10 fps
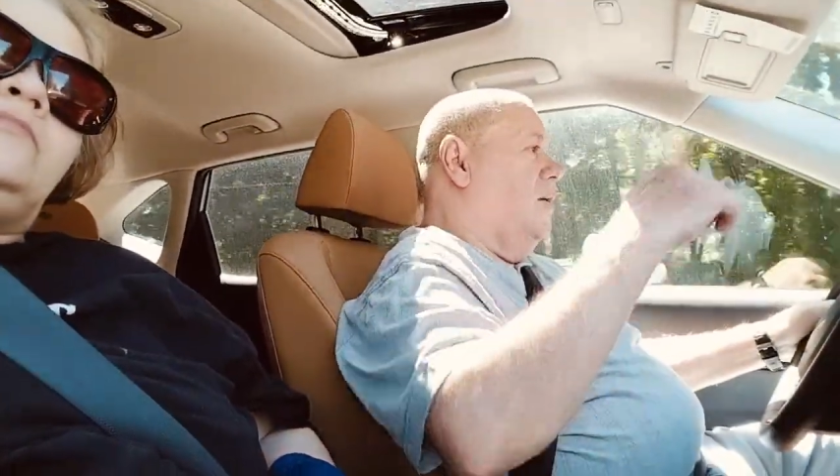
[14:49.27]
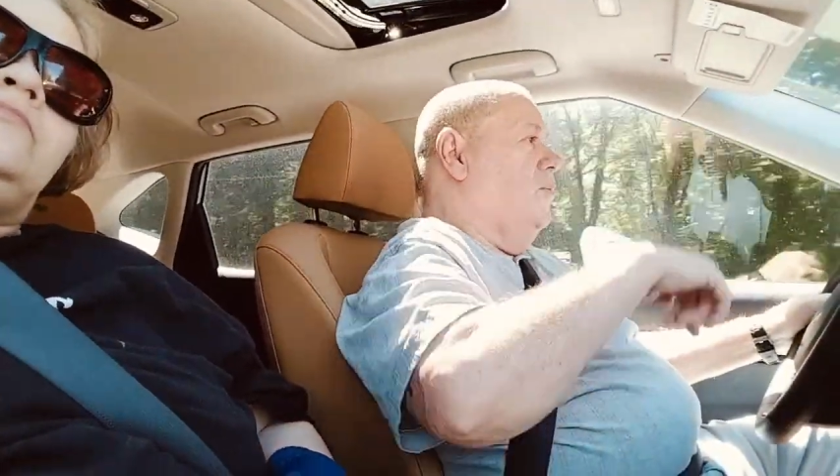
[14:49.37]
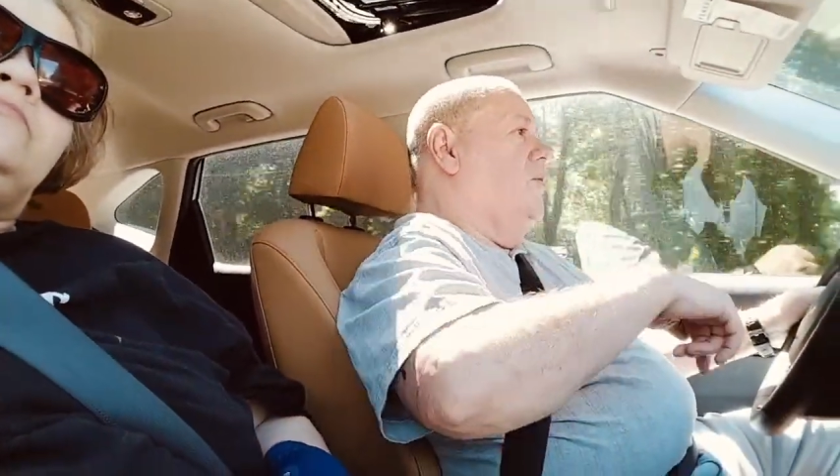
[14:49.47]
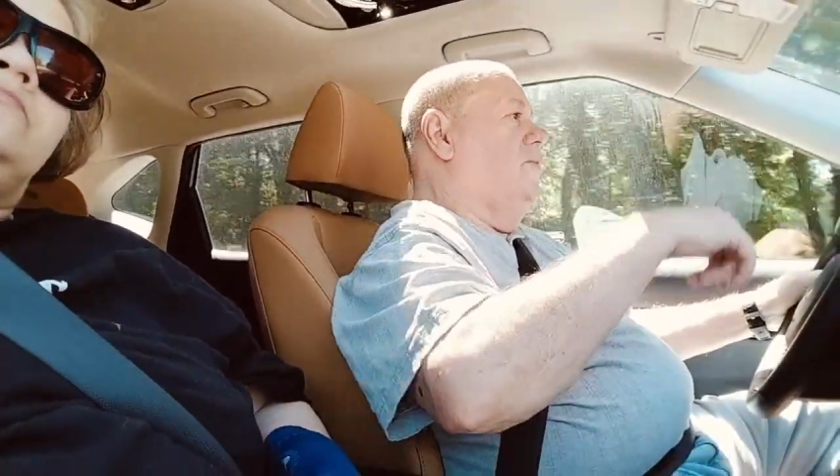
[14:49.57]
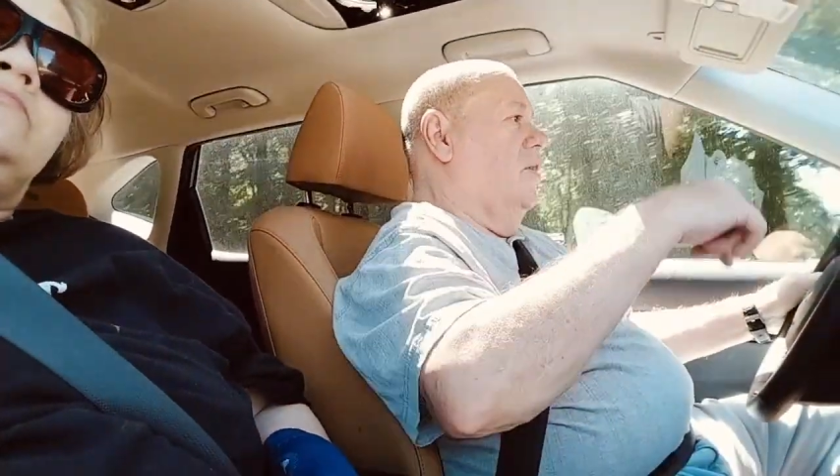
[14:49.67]

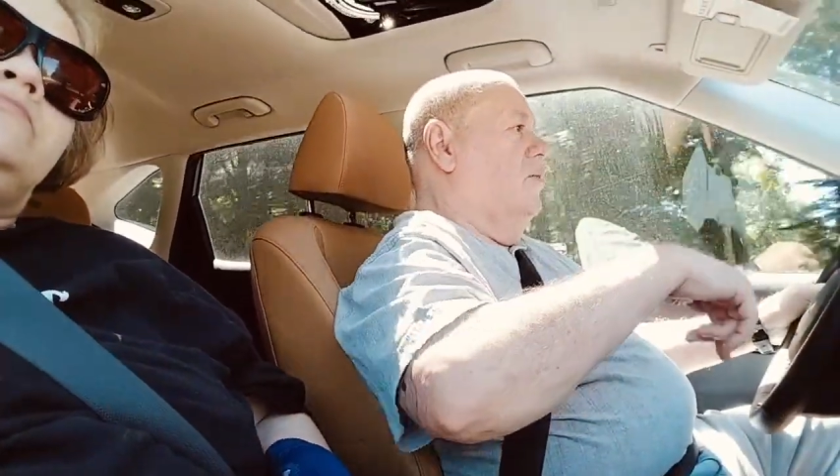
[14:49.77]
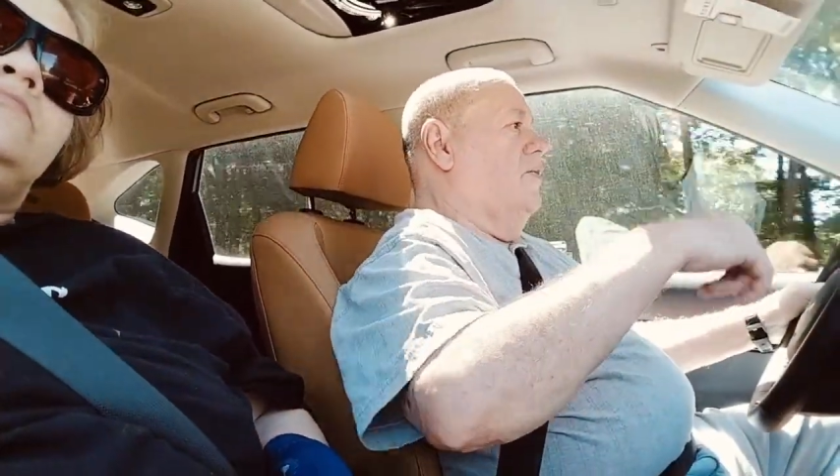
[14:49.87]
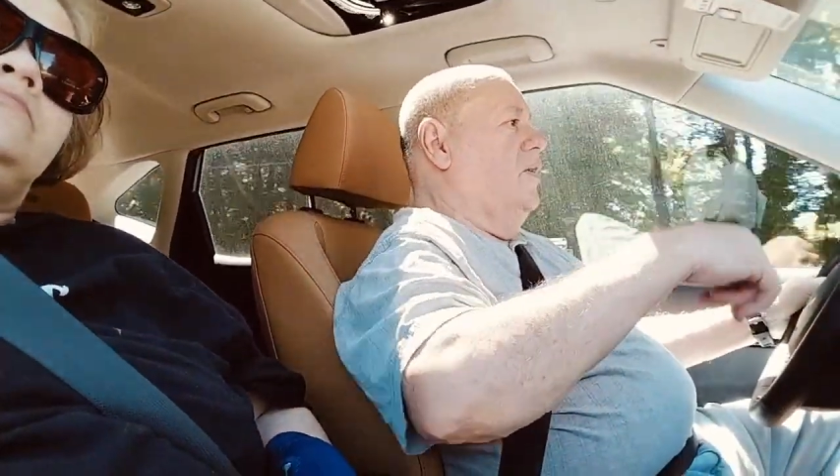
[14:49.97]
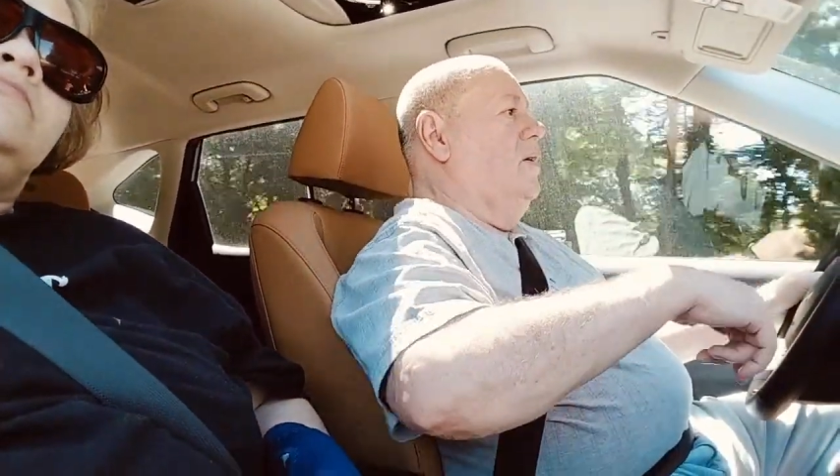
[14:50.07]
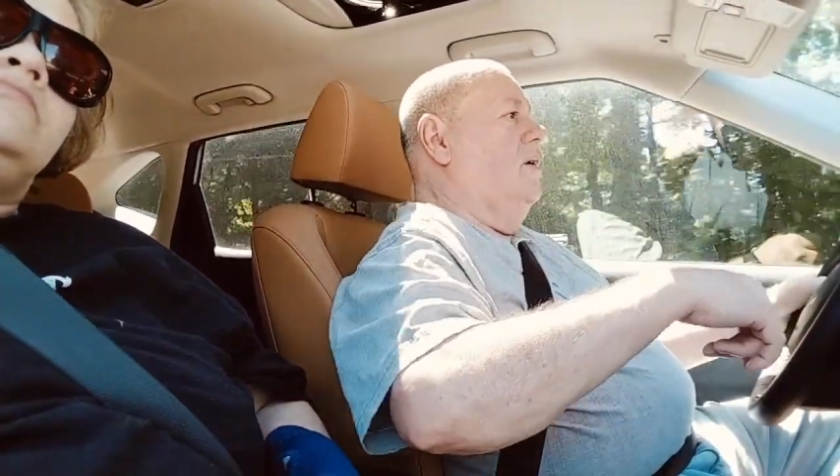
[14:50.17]
moved over
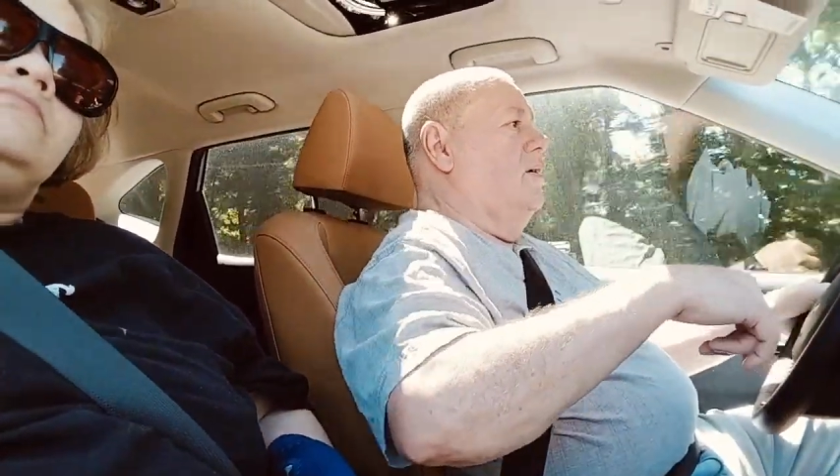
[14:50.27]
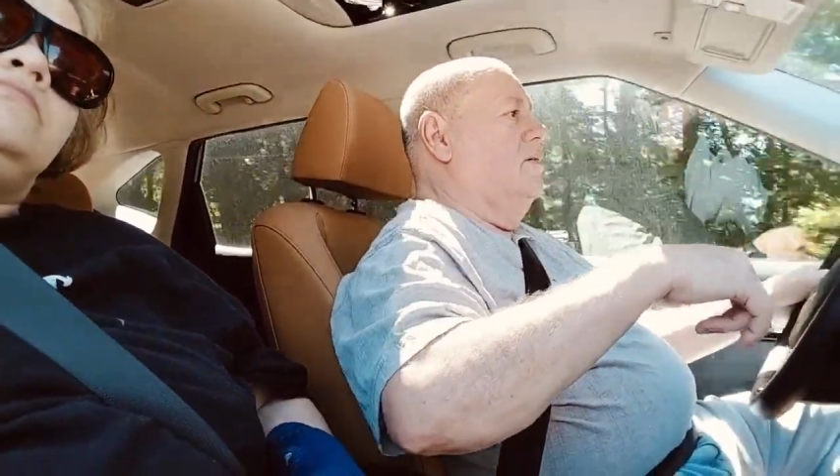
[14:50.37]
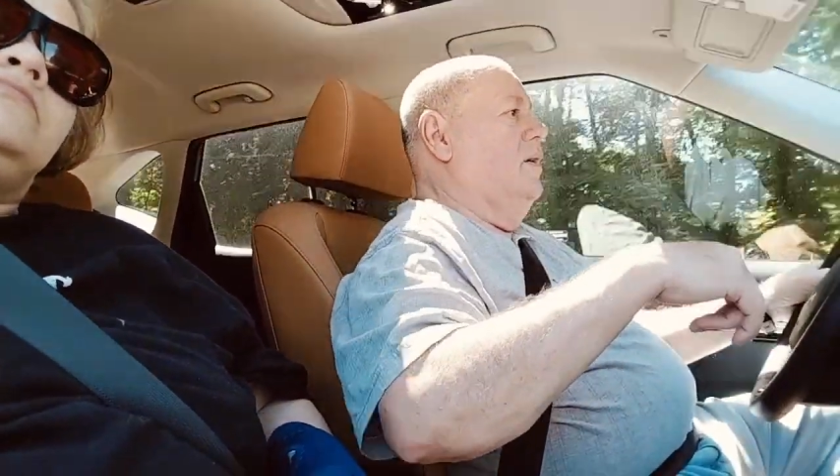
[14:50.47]
here